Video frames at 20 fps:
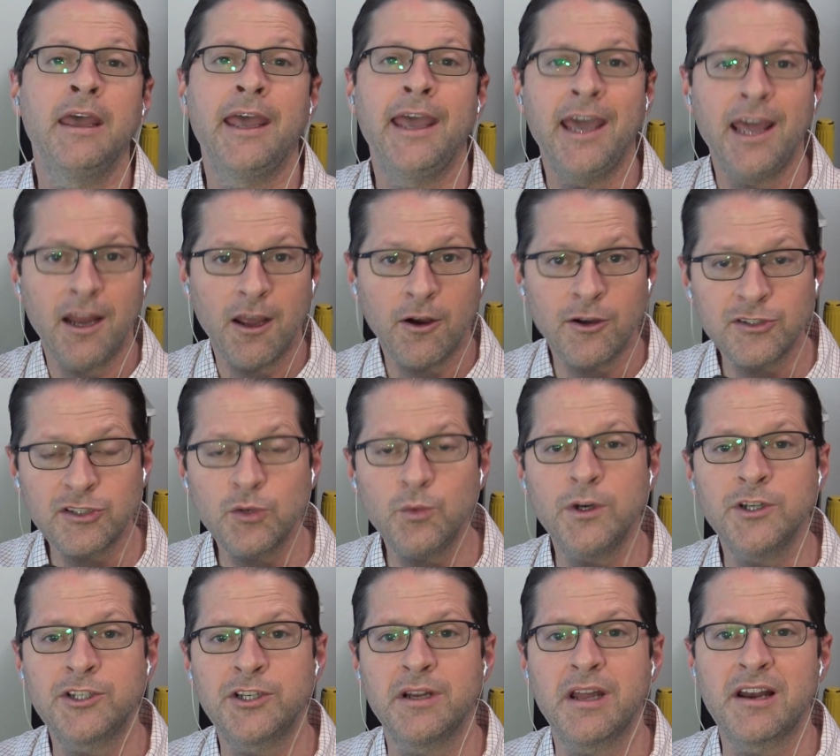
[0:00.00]
And I also
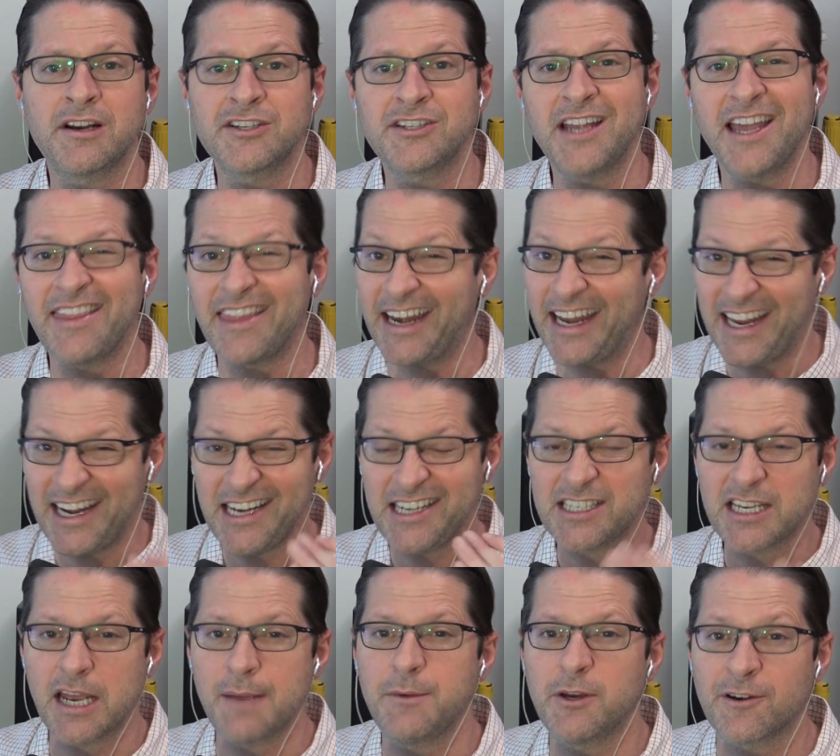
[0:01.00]
want you to understand that
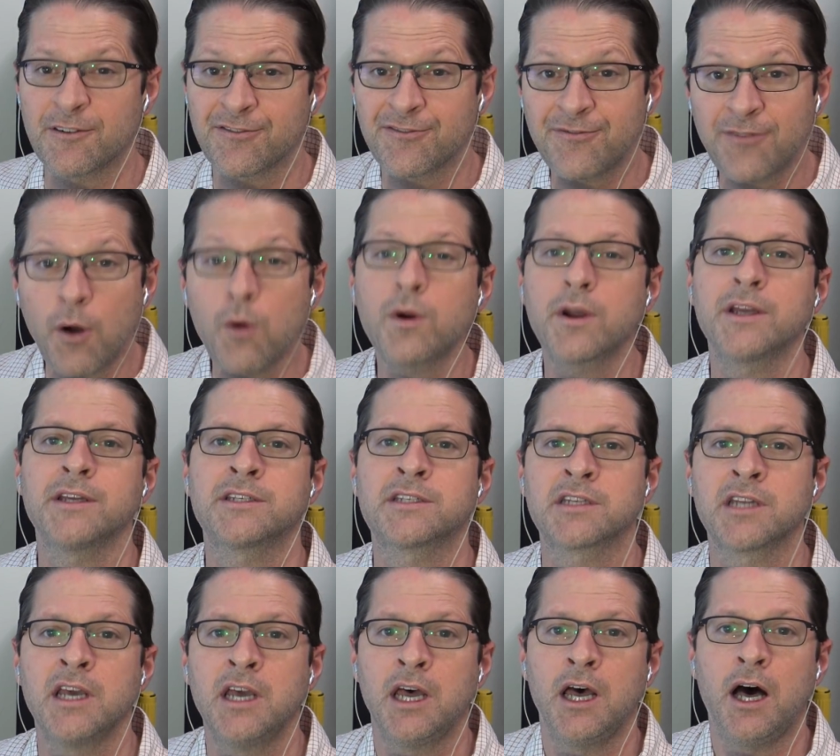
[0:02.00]
anytime you're
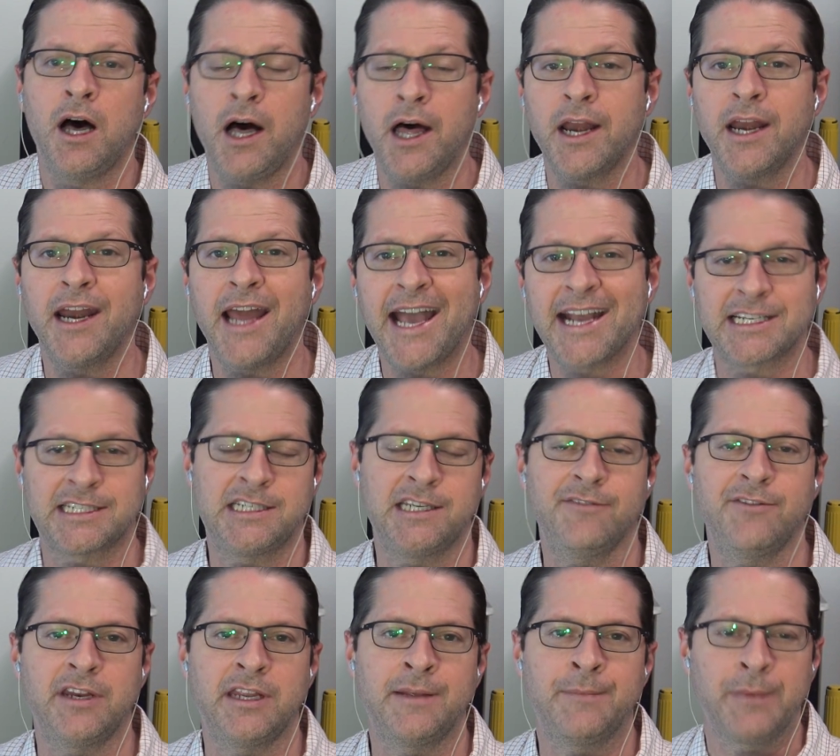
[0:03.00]
focused on an
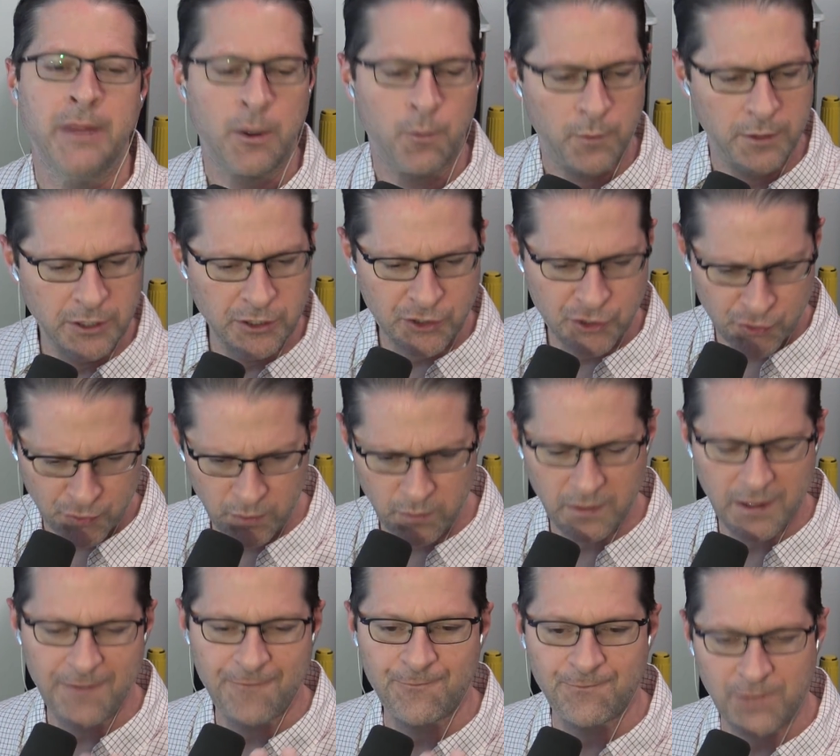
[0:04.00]
activity, when you're
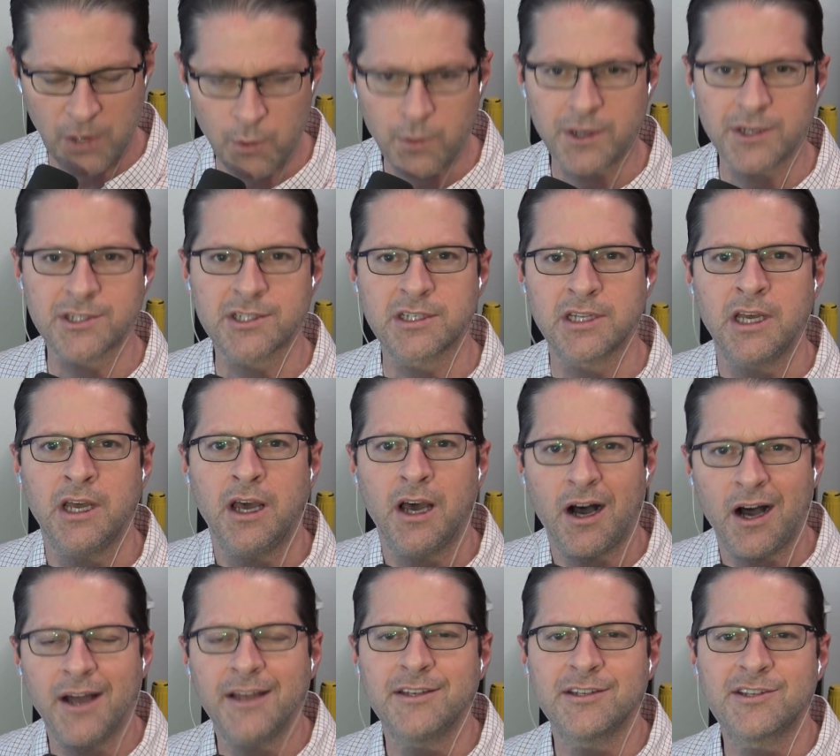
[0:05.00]
truly focused
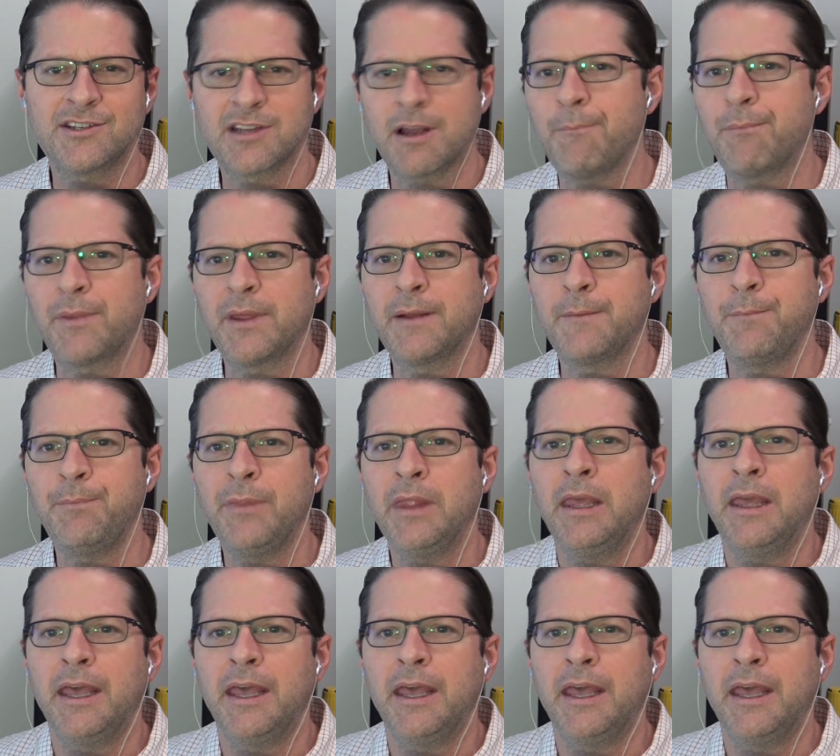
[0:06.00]
on something,